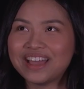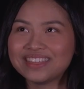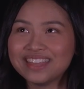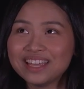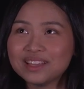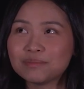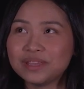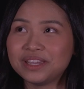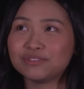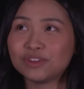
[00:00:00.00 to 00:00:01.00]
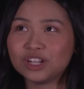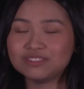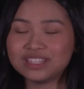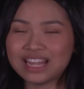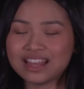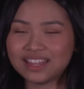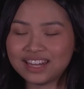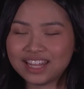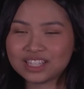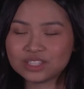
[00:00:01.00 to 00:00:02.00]
I think being involved in
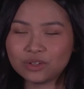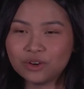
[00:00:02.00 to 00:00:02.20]
athletics